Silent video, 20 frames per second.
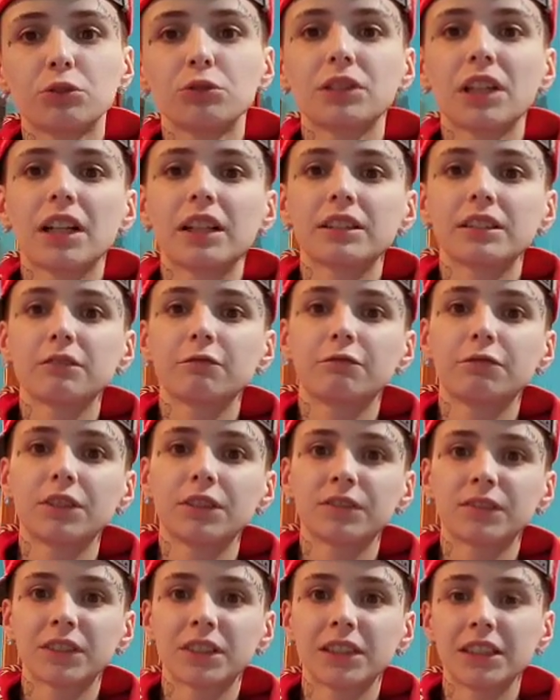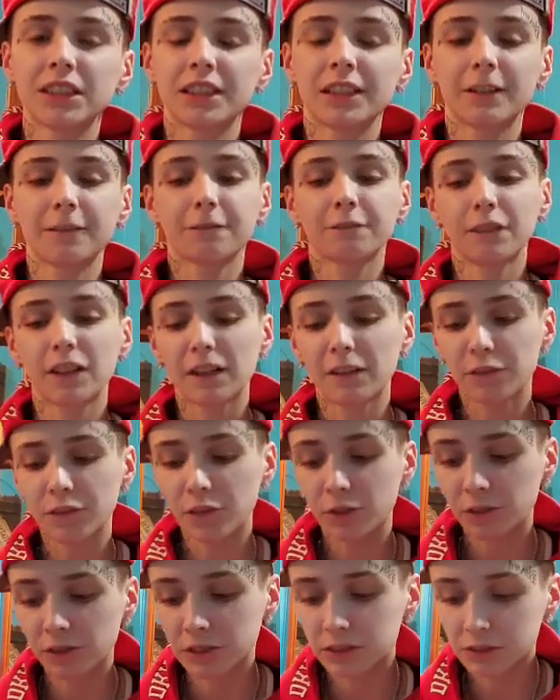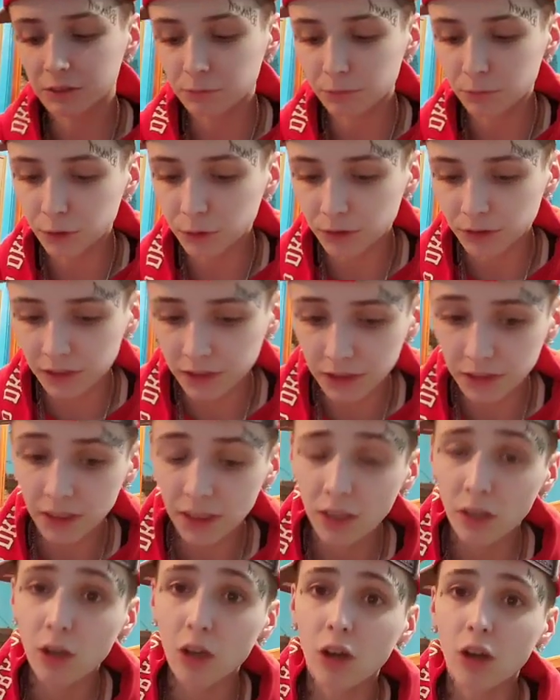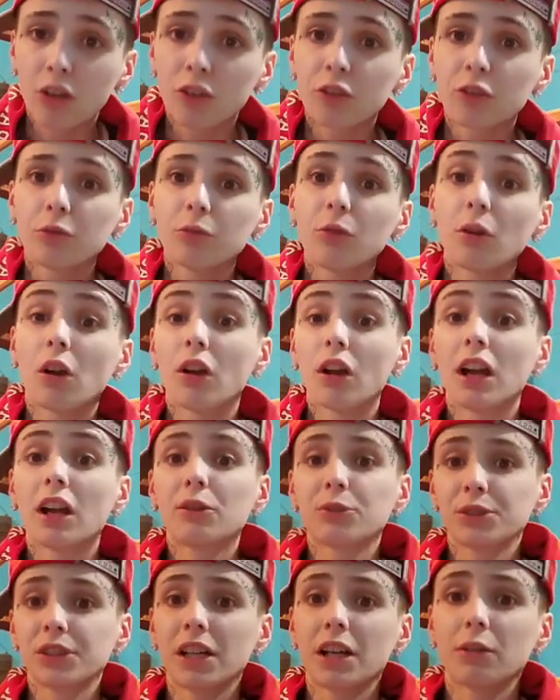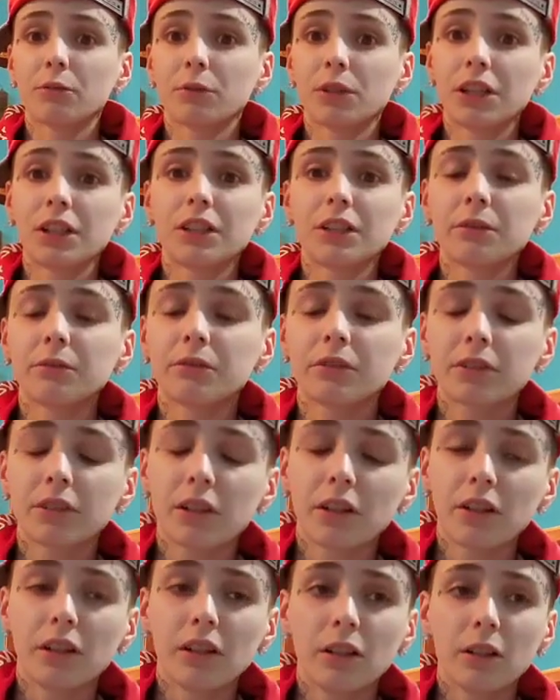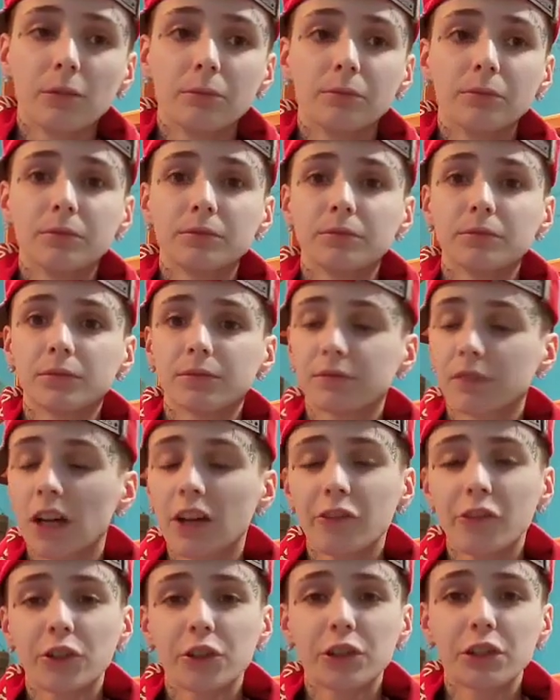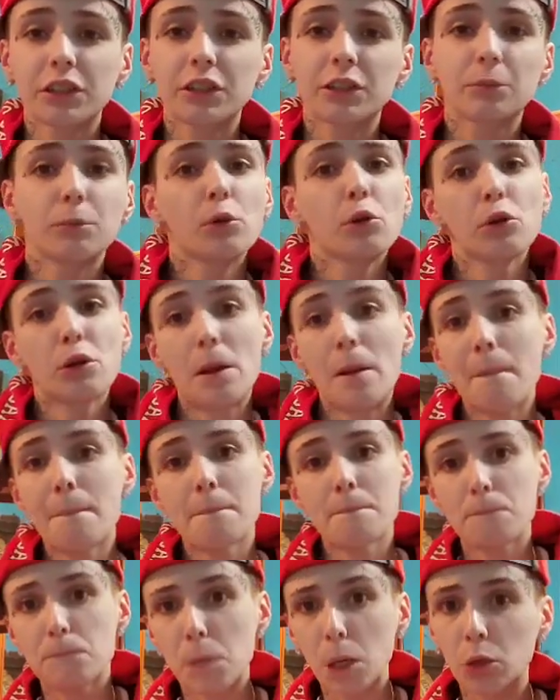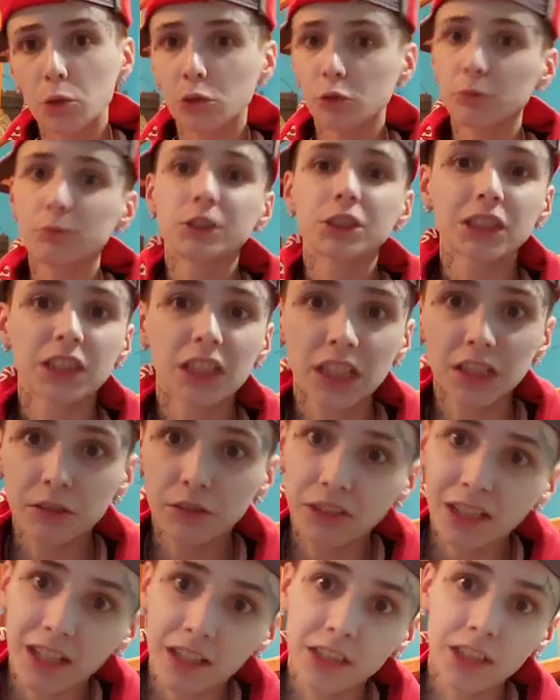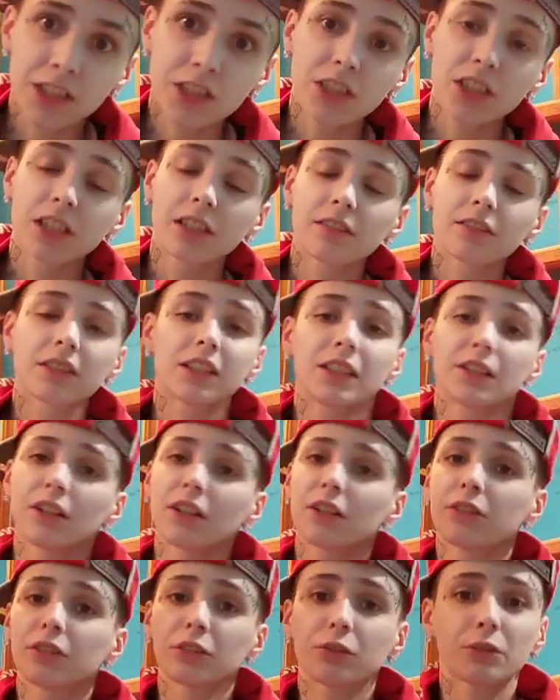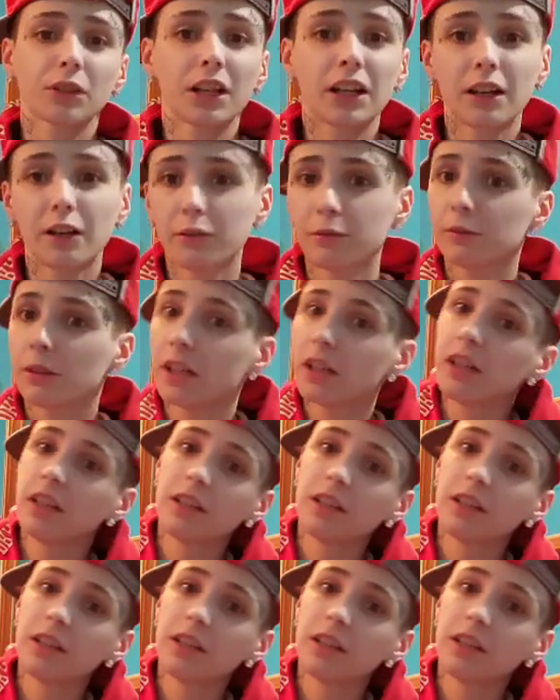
2015 at 5.30 in the morning, our, our house got raided. Um, 5.30 in the morning, boom, Chenango County Sheriff, get on the ground,